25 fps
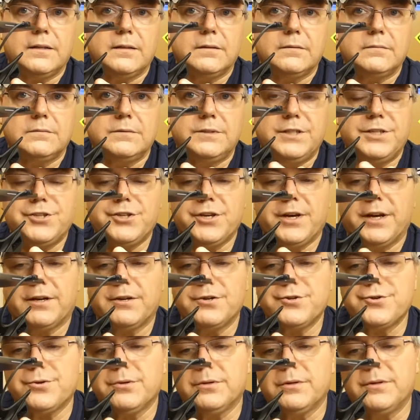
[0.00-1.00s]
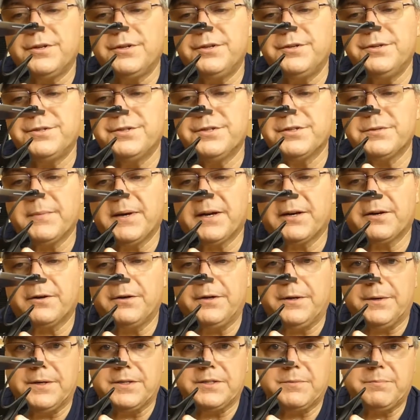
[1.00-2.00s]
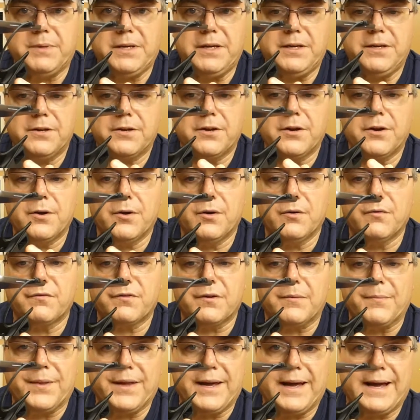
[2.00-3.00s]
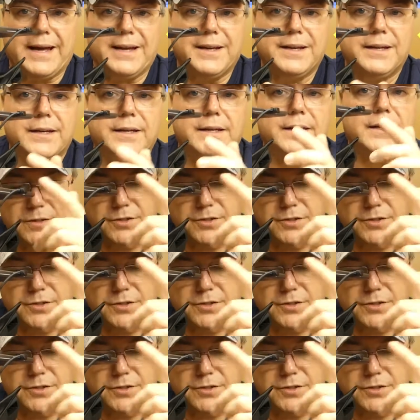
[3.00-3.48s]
DJI controller that uses micro USB, you can go from that